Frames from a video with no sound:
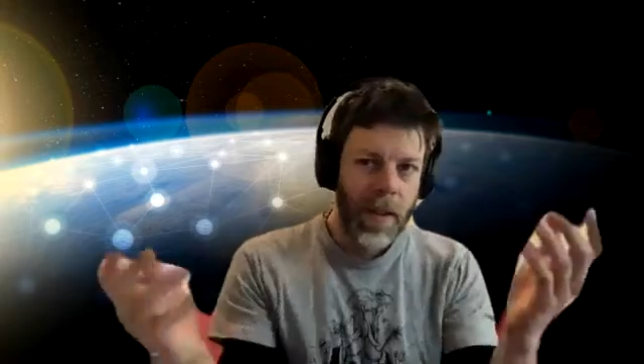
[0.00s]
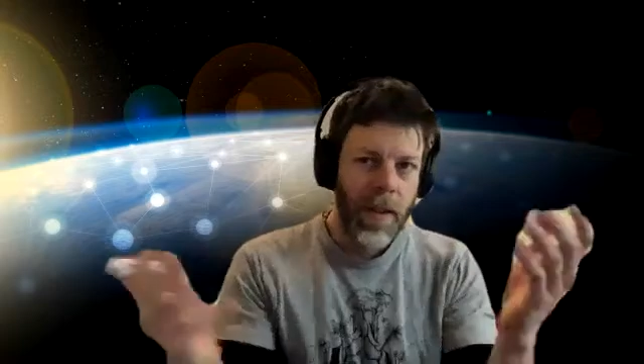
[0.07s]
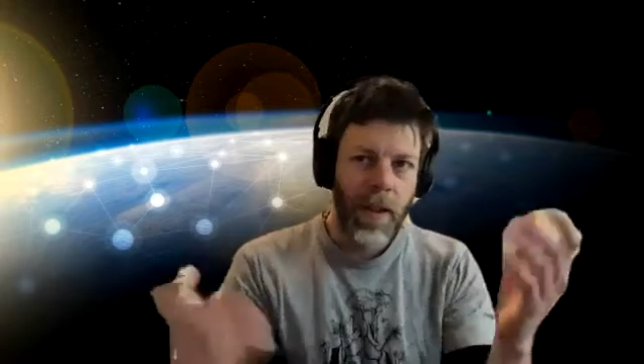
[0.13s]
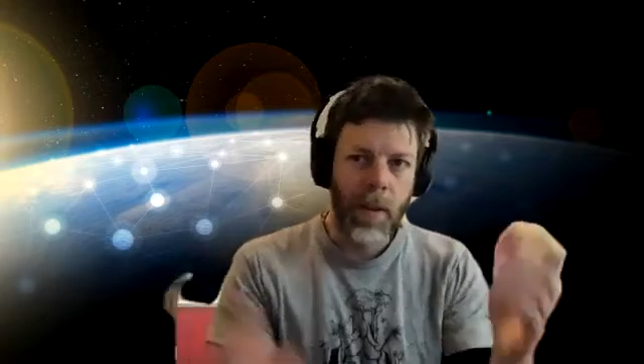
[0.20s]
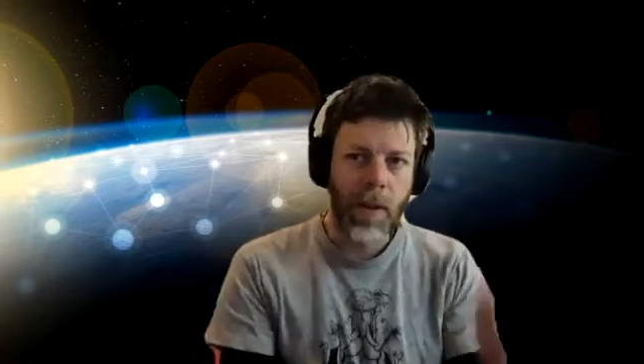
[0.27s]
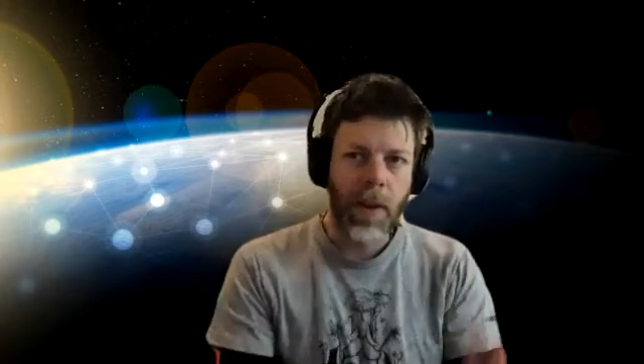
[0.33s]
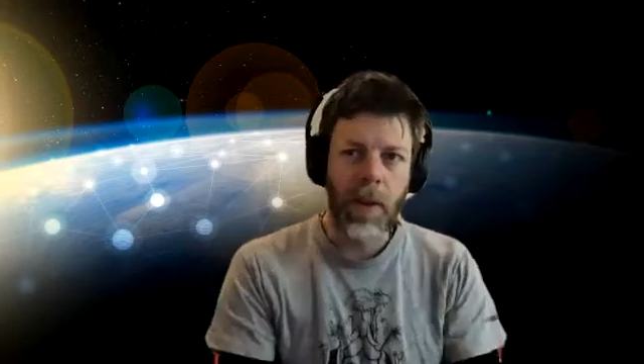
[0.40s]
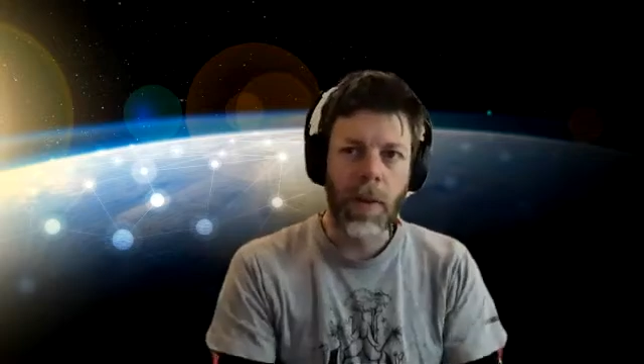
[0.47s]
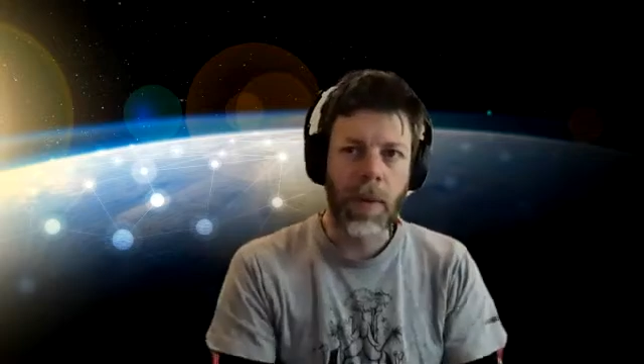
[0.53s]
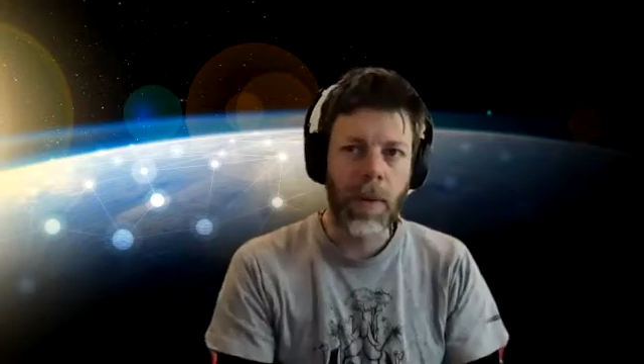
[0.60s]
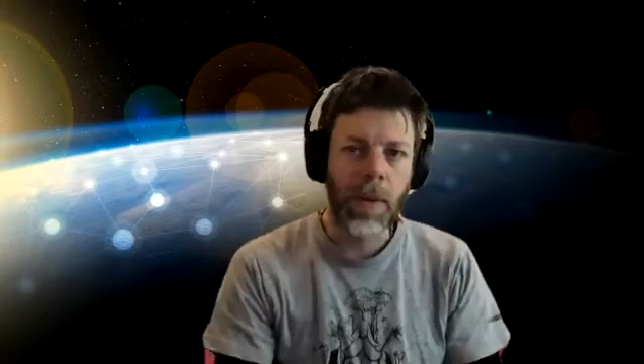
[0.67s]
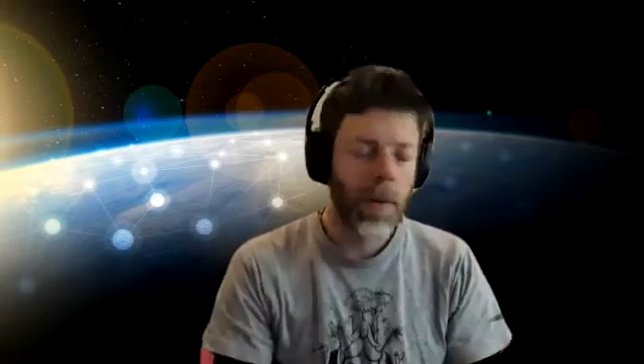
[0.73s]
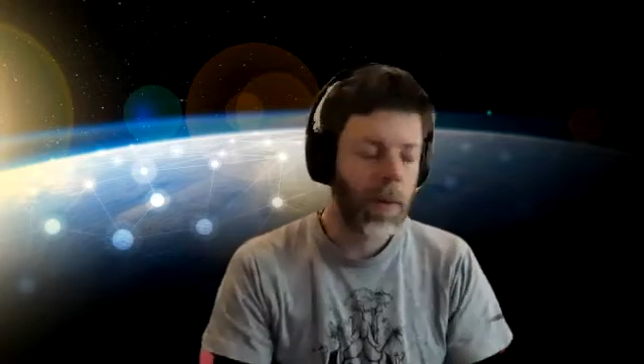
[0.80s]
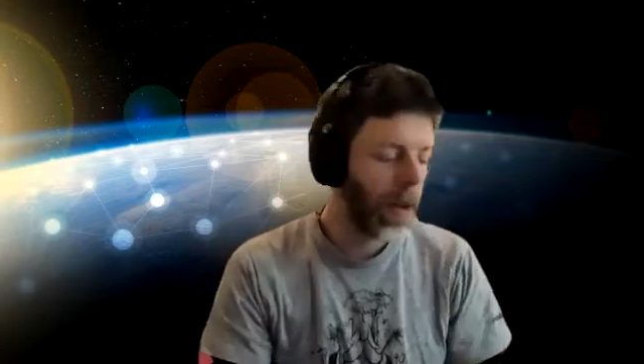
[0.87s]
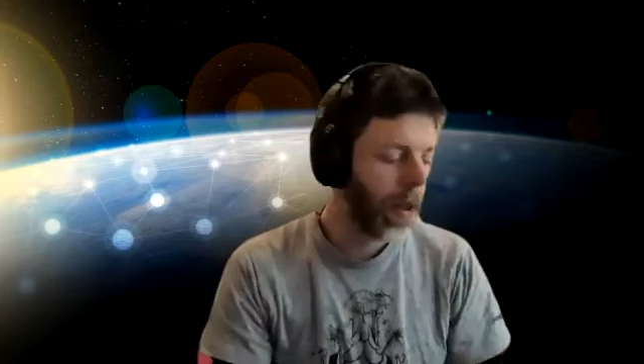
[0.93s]
no one knew
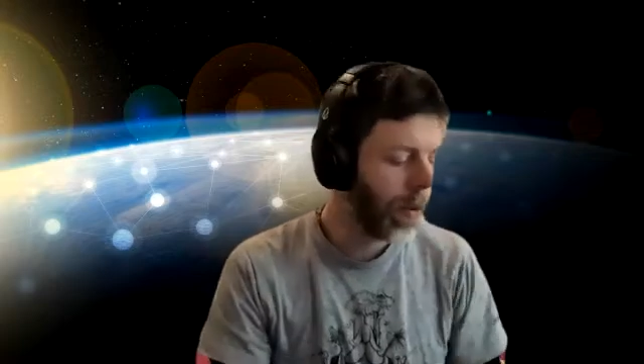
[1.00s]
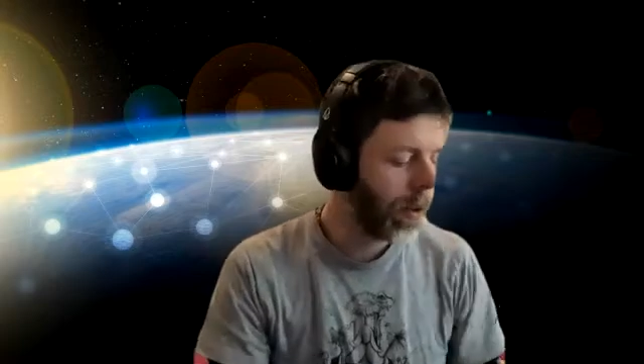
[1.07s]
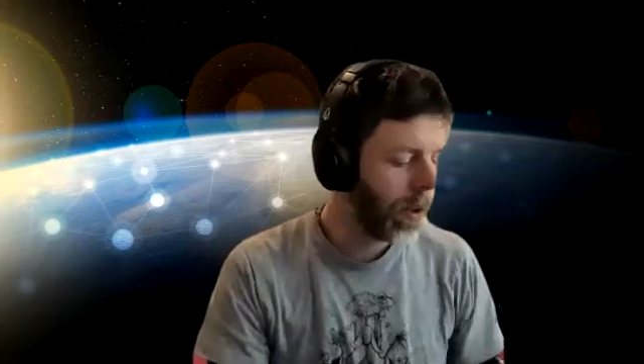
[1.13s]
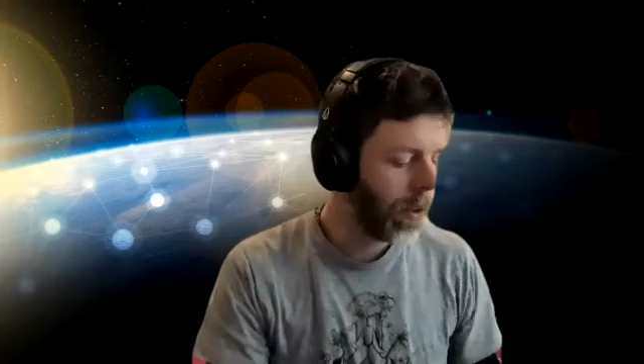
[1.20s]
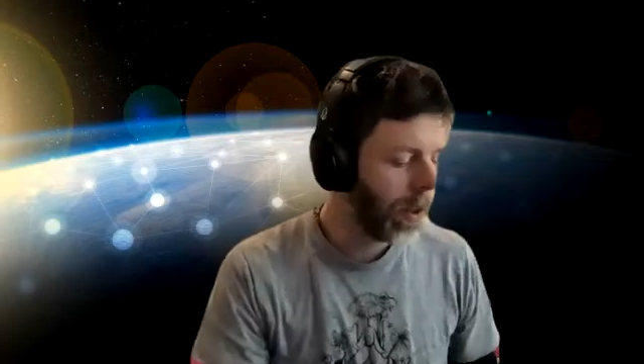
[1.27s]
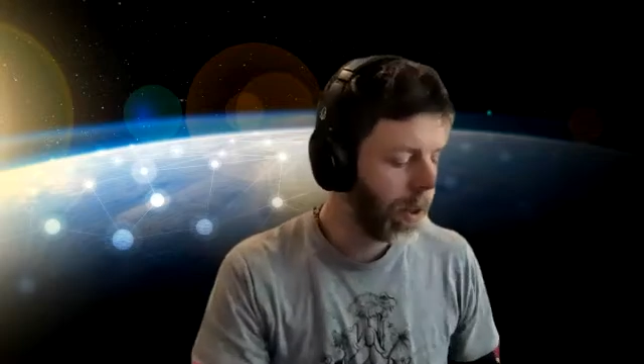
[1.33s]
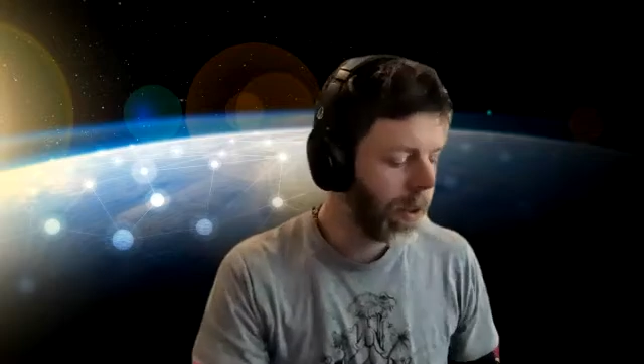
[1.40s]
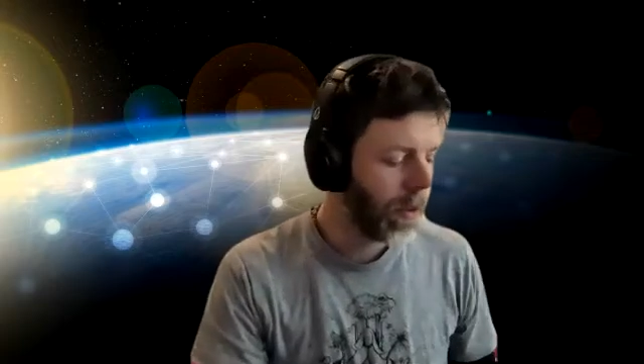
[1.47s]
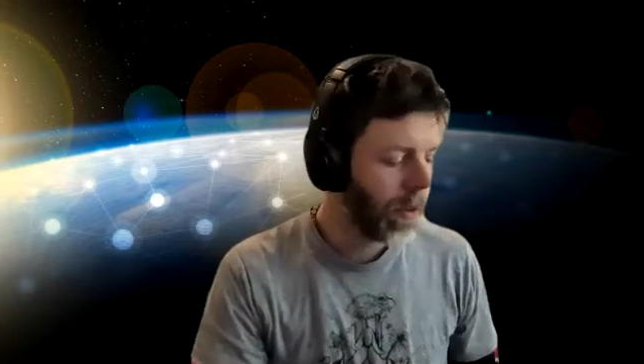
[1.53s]
what they were doing.